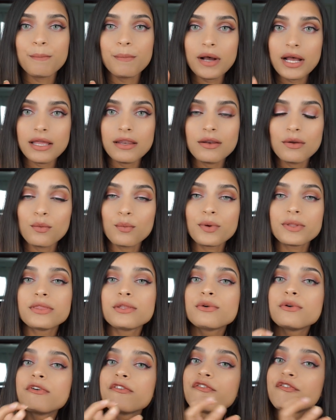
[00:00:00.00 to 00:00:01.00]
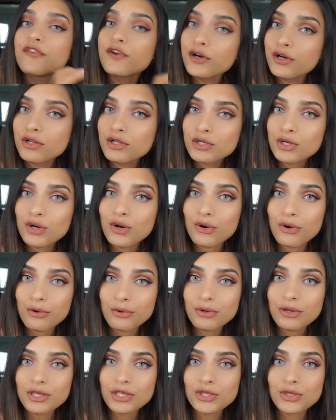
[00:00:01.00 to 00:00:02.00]
But with the referral
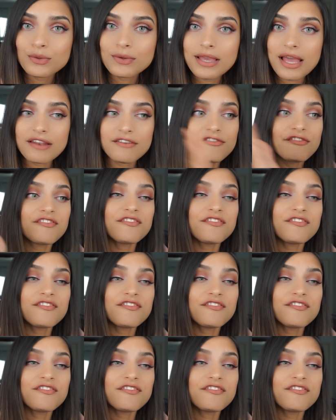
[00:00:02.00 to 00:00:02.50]
code, you get